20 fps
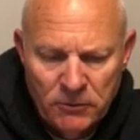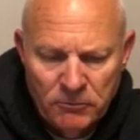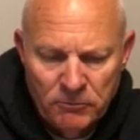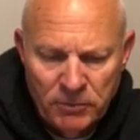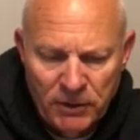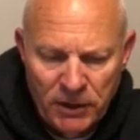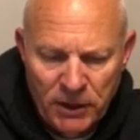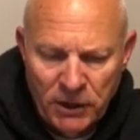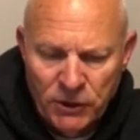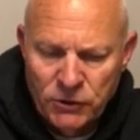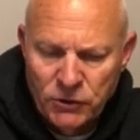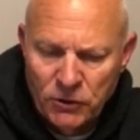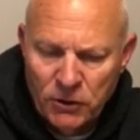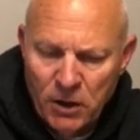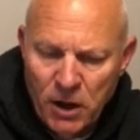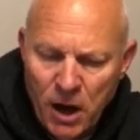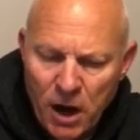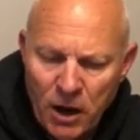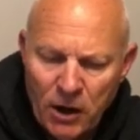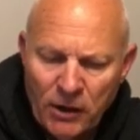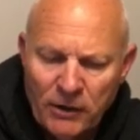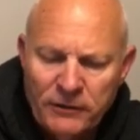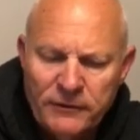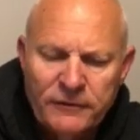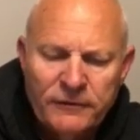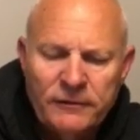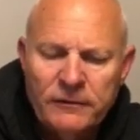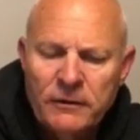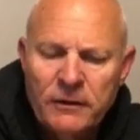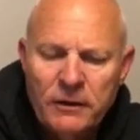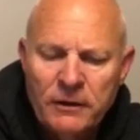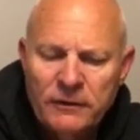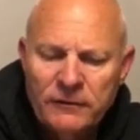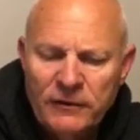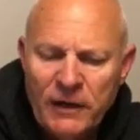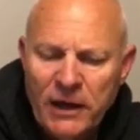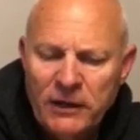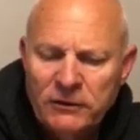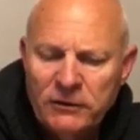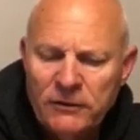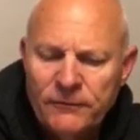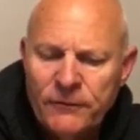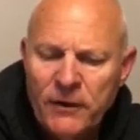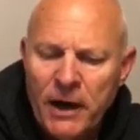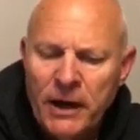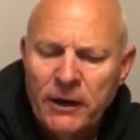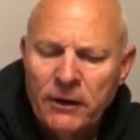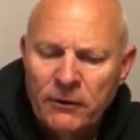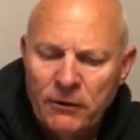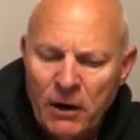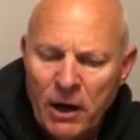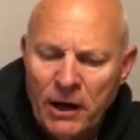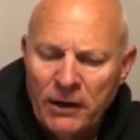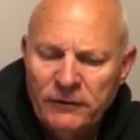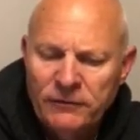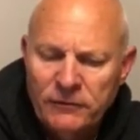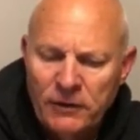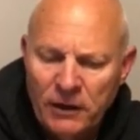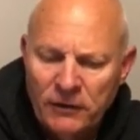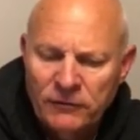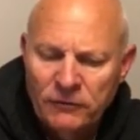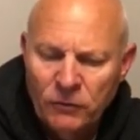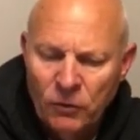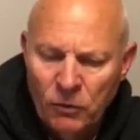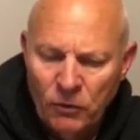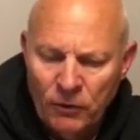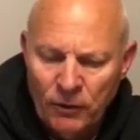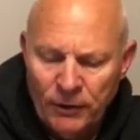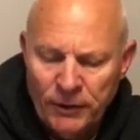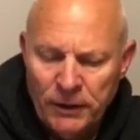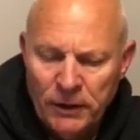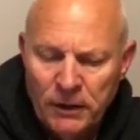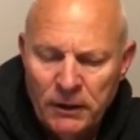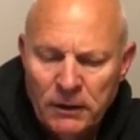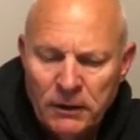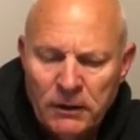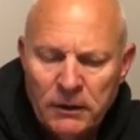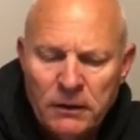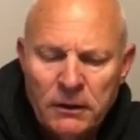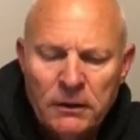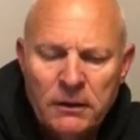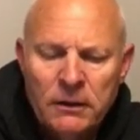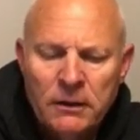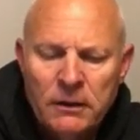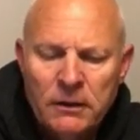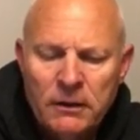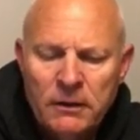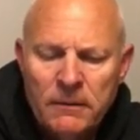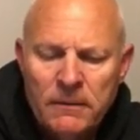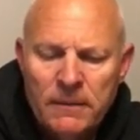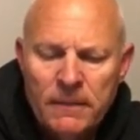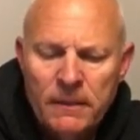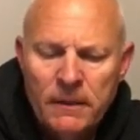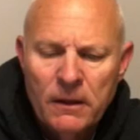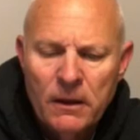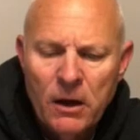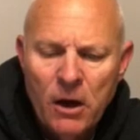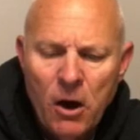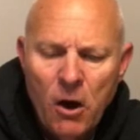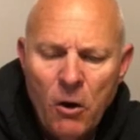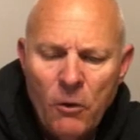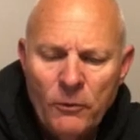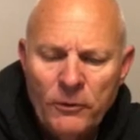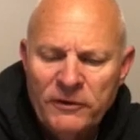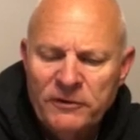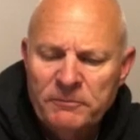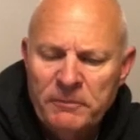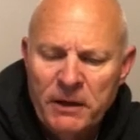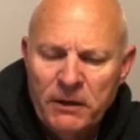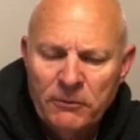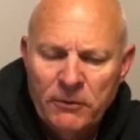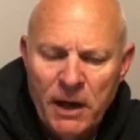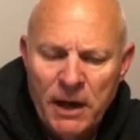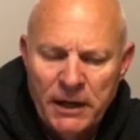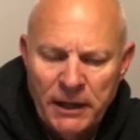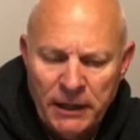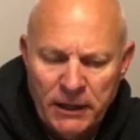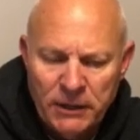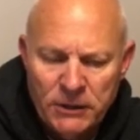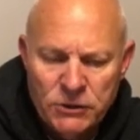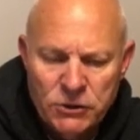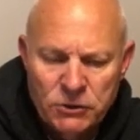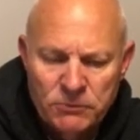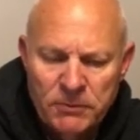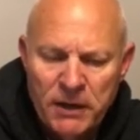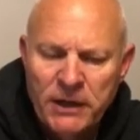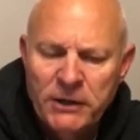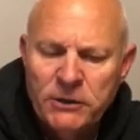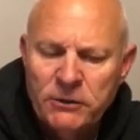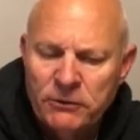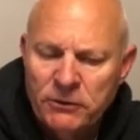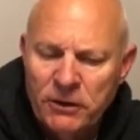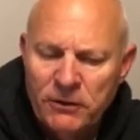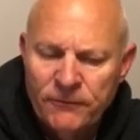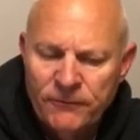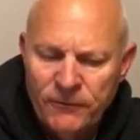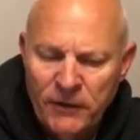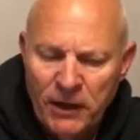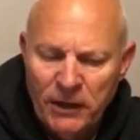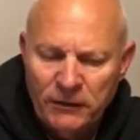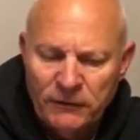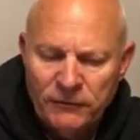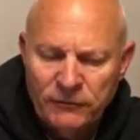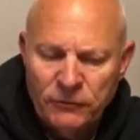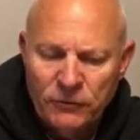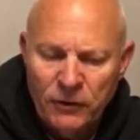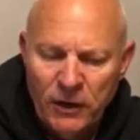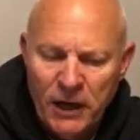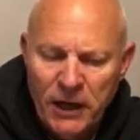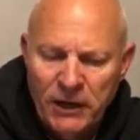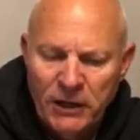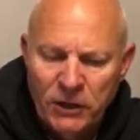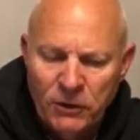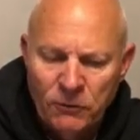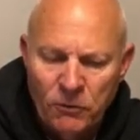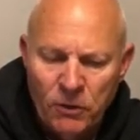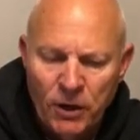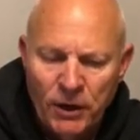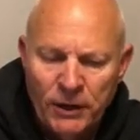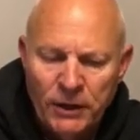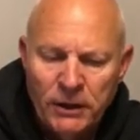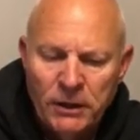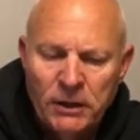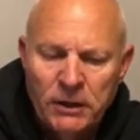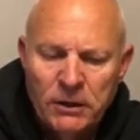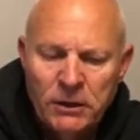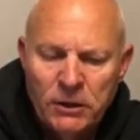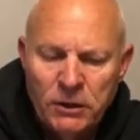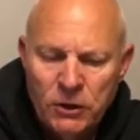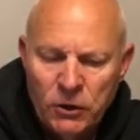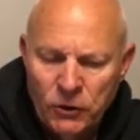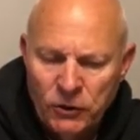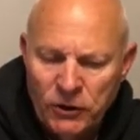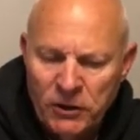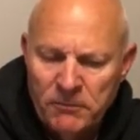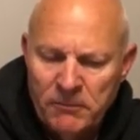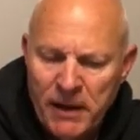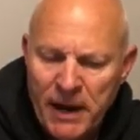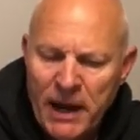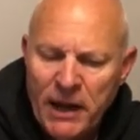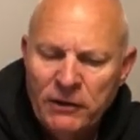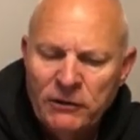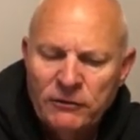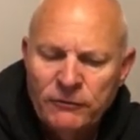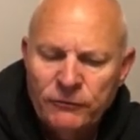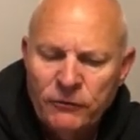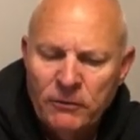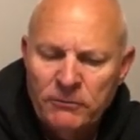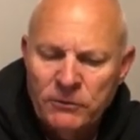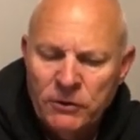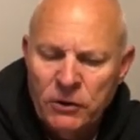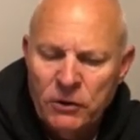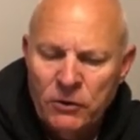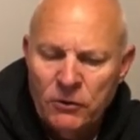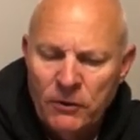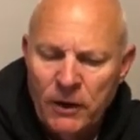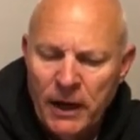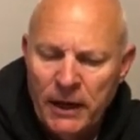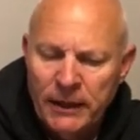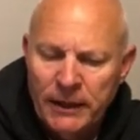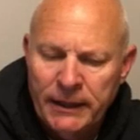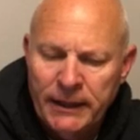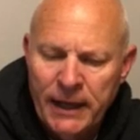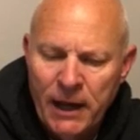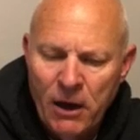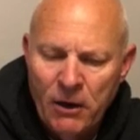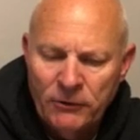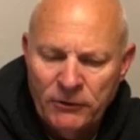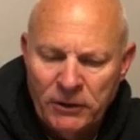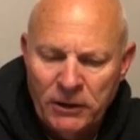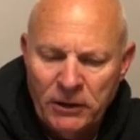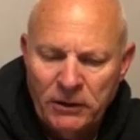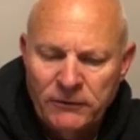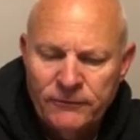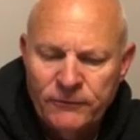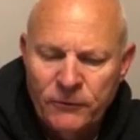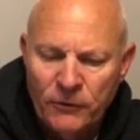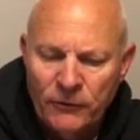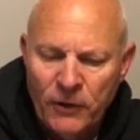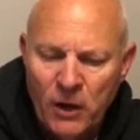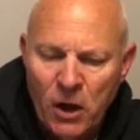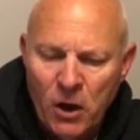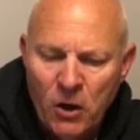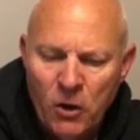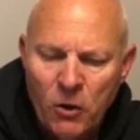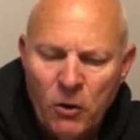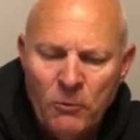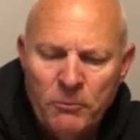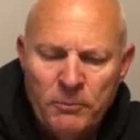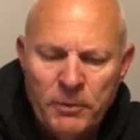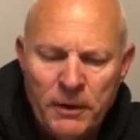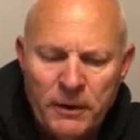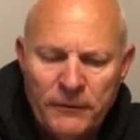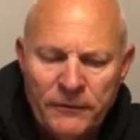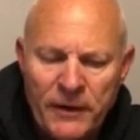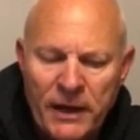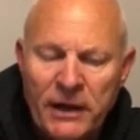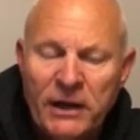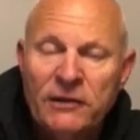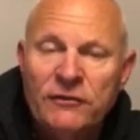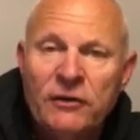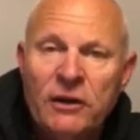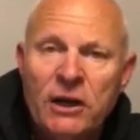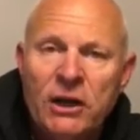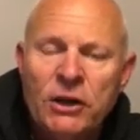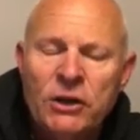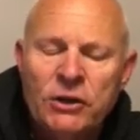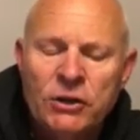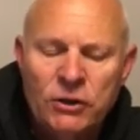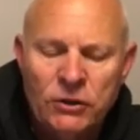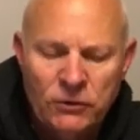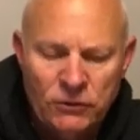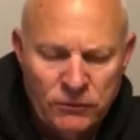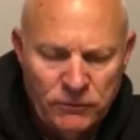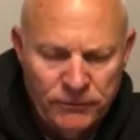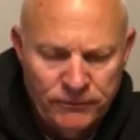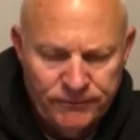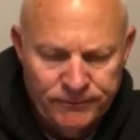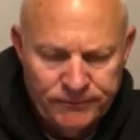But in your hearts, sanctify Christ as Lord. Always be ready to make your defense to anyone who demands from you an accounting for the hope that is in you.